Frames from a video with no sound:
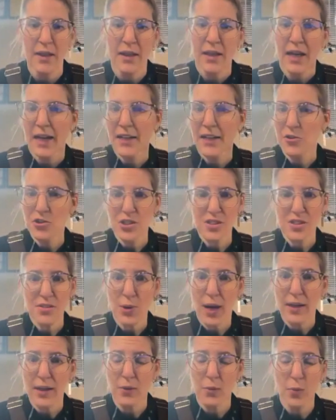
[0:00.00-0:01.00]
And you'll just
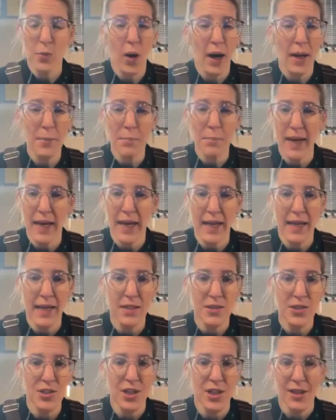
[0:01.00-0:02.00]
write a
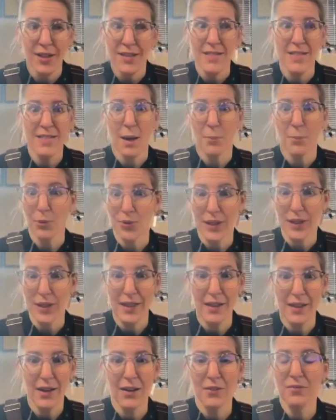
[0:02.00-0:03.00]
1-page summary
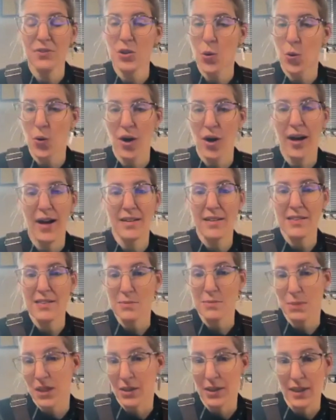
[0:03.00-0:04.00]
of your
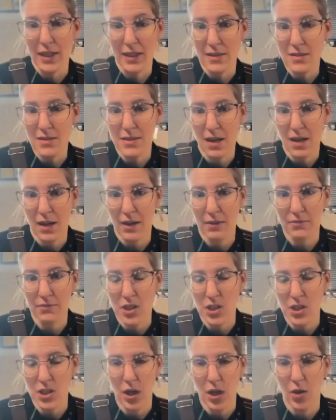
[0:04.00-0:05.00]
experience of the
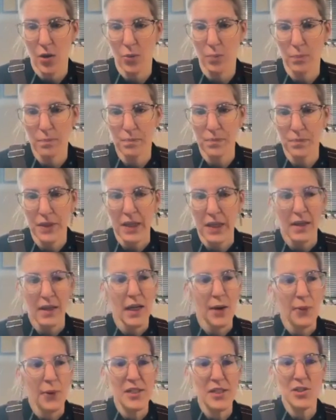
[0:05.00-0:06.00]
show.
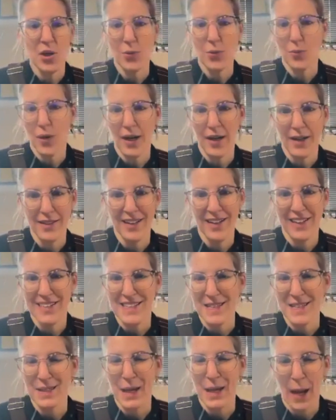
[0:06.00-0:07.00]
Now, I don't want a
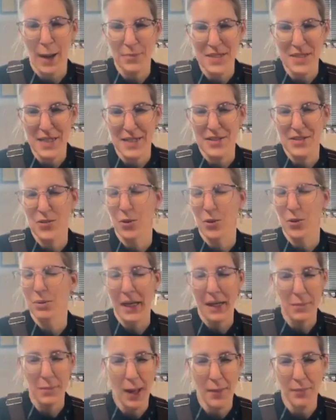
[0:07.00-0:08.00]
synopsis or
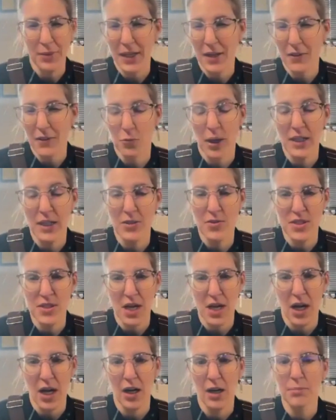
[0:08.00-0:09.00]
play-by-play of what you
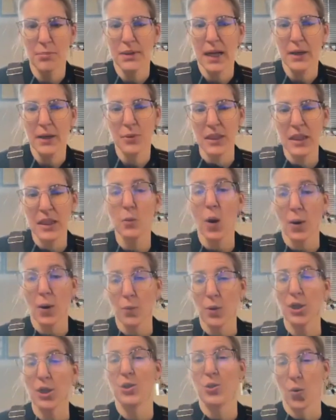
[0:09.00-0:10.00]
saw, but I really want
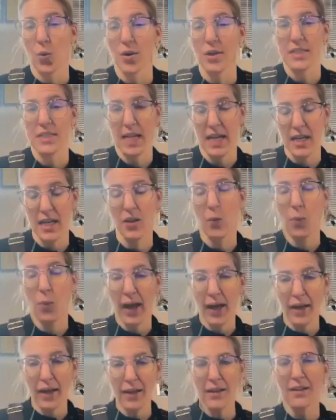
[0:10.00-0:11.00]
what your
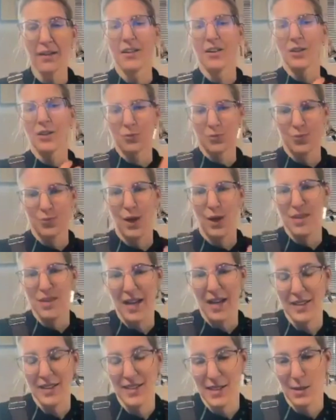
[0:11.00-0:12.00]
takeaway from that
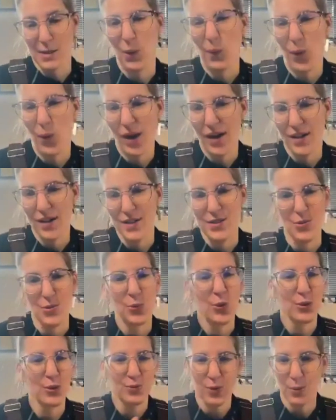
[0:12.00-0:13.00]
exhibit was,
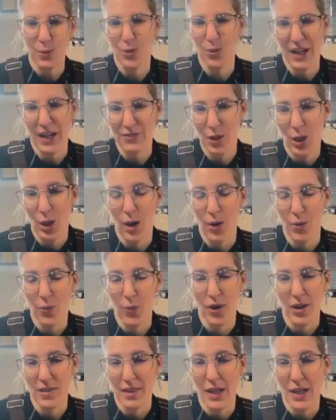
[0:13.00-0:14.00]
or from whatever
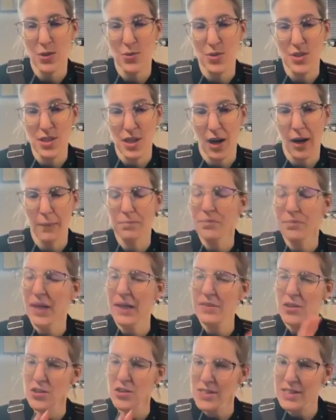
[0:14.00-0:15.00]
artwork that you saw. And
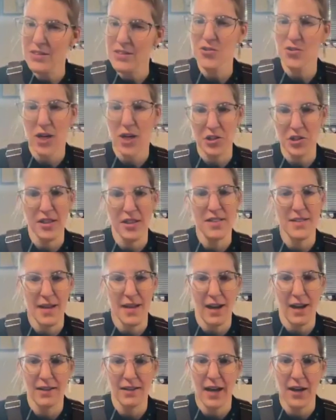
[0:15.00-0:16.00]
there's instructions
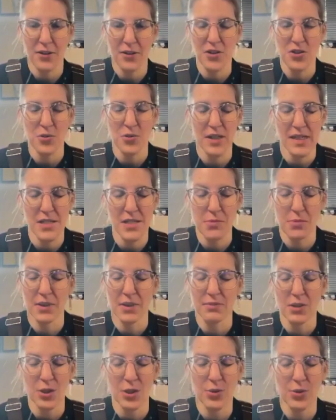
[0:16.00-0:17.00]
on how to do this
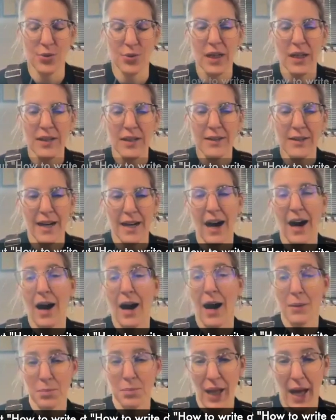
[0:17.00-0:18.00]
review
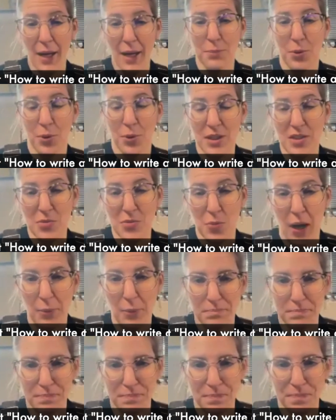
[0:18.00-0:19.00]
on Blackboard as well.
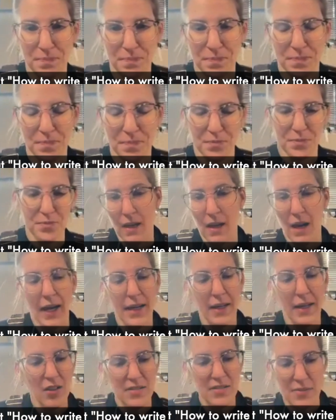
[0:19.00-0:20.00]
I
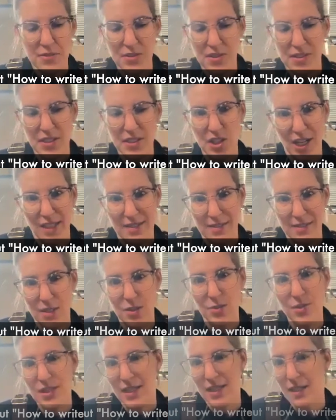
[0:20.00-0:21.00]
also suggest that you
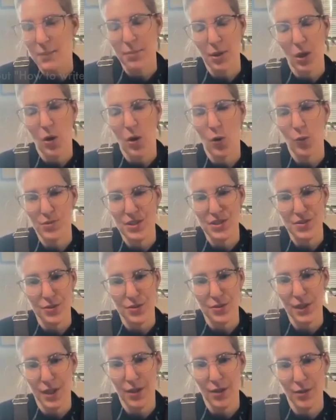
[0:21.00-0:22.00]
set up a home
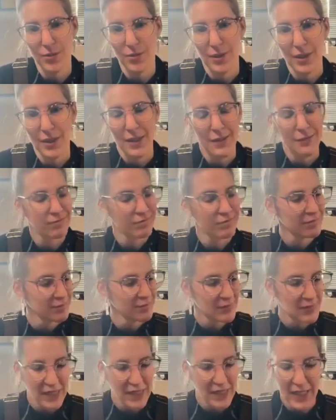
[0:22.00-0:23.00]
studio.
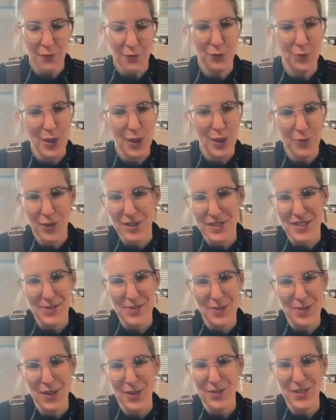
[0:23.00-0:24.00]
If we were in
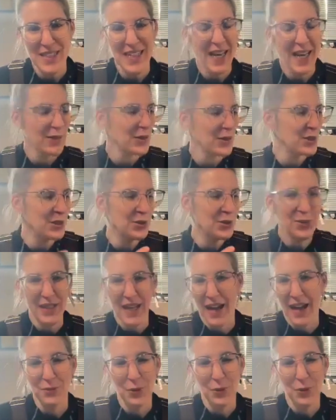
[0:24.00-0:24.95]
studio together, you would have a